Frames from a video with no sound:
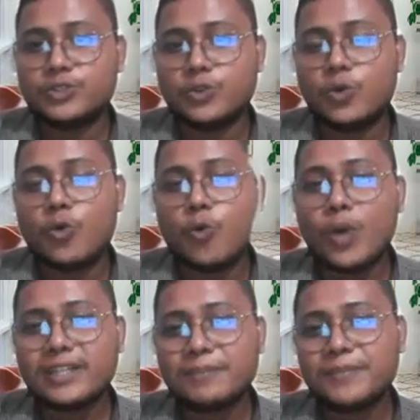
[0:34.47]
So
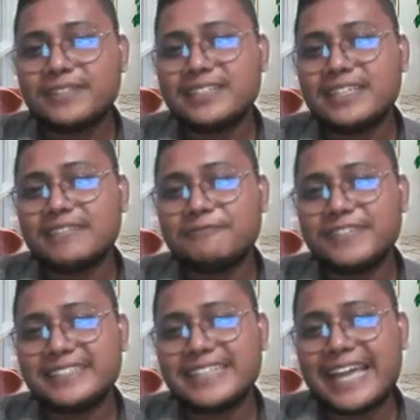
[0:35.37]
what the
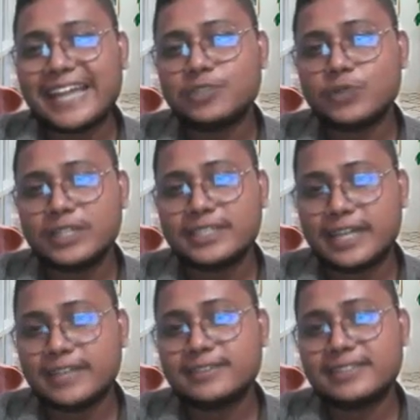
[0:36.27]
PCA actually
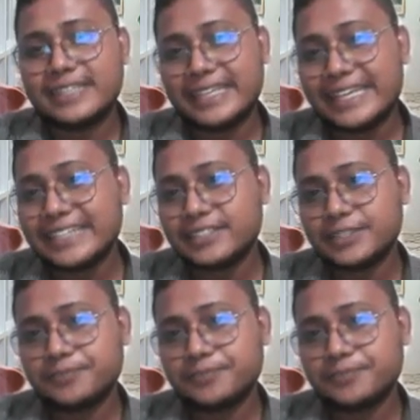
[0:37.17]
does, it